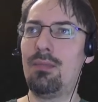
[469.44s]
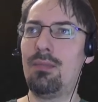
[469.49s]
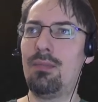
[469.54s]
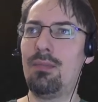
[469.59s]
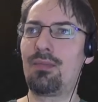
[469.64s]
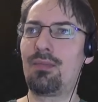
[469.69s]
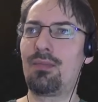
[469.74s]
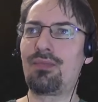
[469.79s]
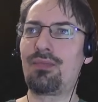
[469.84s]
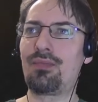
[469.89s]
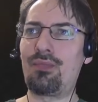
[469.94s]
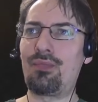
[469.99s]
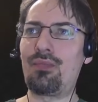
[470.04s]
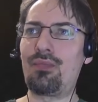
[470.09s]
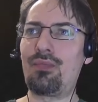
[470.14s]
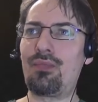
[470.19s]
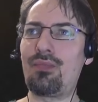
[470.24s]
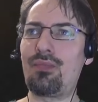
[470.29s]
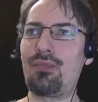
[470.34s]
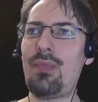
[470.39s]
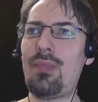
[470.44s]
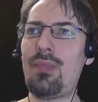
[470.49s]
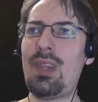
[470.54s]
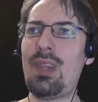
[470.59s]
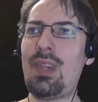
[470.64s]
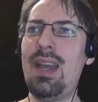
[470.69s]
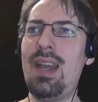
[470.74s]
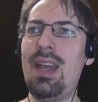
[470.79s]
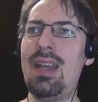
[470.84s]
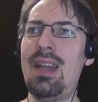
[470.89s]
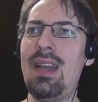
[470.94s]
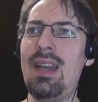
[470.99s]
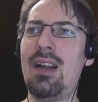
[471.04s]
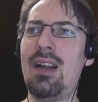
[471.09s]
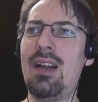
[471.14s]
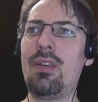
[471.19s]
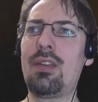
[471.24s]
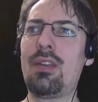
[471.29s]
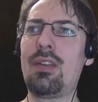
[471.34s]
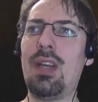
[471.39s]
And I also changed the
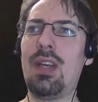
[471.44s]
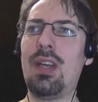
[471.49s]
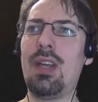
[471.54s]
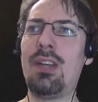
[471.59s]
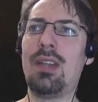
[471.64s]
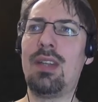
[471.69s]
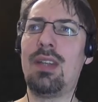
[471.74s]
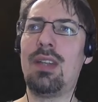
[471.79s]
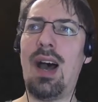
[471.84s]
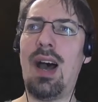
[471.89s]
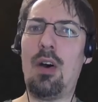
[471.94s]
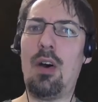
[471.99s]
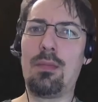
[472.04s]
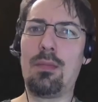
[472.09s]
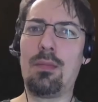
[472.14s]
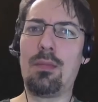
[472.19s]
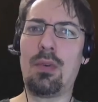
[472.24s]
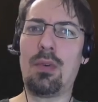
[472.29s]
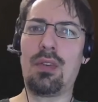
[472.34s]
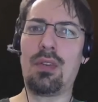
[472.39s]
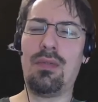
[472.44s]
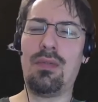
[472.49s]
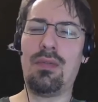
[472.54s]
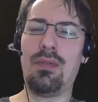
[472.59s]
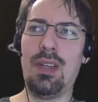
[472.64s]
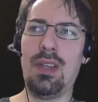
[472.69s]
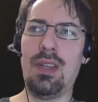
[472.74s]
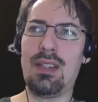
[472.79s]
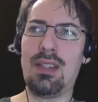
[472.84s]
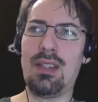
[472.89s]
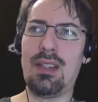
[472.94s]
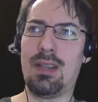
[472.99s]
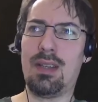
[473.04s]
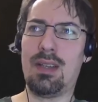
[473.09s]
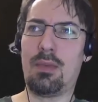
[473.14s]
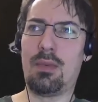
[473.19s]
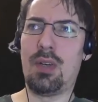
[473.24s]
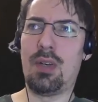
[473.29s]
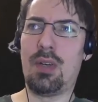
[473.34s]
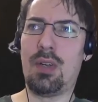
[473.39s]
output field separator, that's an
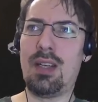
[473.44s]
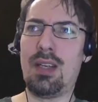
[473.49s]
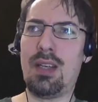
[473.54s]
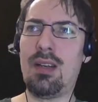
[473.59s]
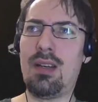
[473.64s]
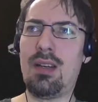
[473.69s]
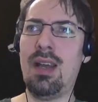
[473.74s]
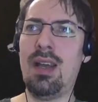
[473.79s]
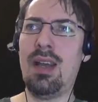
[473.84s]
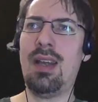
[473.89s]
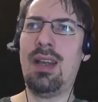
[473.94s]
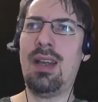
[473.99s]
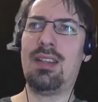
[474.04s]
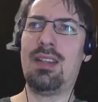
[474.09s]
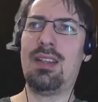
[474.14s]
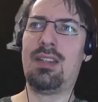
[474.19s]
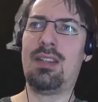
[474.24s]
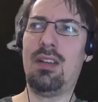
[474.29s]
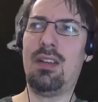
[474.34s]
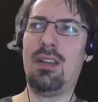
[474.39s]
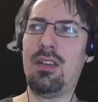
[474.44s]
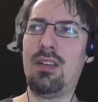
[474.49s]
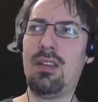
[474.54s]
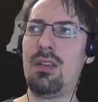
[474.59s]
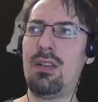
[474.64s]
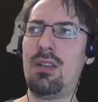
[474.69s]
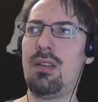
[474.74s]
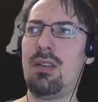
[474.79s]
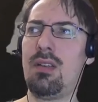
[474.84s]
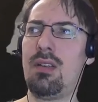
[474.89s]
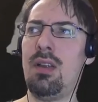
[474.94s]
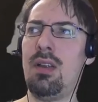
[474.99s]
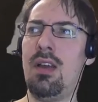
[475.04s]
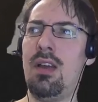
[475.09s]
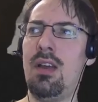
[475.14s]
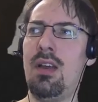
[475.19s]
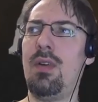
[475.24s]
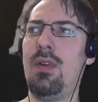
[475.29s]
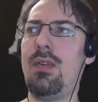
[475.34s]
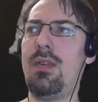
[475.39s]
internal variable of
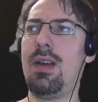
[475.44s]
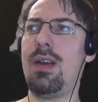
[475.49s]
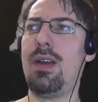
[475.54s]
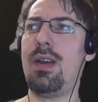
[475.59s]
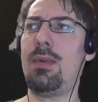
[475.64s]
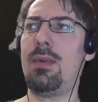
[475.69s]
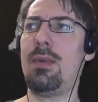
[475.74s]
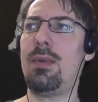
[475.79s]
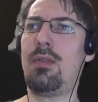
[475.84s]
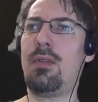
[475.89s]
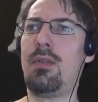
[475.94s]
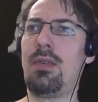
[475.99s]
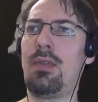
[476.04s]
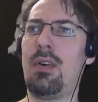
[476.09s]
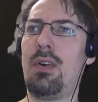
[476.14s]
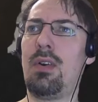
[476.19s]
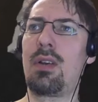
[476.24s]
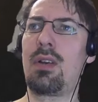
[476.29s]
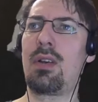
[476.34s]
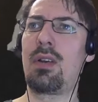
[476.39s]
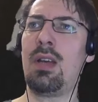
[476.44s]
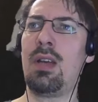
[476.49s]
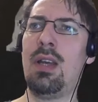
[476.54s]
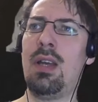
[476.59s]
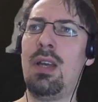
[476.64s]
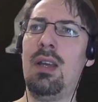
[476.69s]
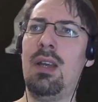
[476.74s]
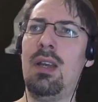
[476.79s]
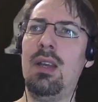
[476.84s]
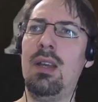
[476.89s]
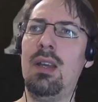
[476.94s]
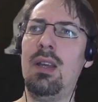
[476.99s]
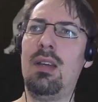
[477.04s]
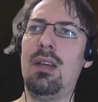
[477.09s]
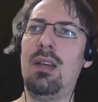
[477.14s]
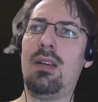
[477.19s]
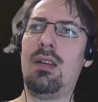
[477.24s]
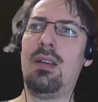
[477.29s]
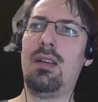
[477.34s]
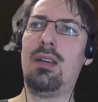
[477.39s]
org, OFS,
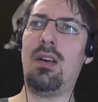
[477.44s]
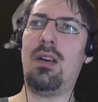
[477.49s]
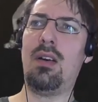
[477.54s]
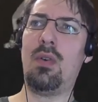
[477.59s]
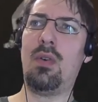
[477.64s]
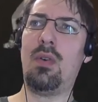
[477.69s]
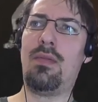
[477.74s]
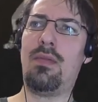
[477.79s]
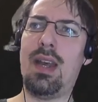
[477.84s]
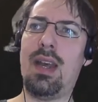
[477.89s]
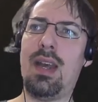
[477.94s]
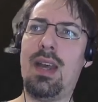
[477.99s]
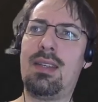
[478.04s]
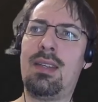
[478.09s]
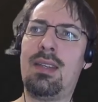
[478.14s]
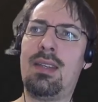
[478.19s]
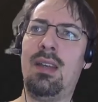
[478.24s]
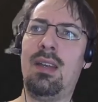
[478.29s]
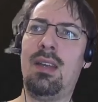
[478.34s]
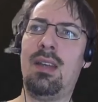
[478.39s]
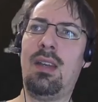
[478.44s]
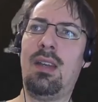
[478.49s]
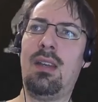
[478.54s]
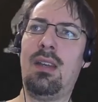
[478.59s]
to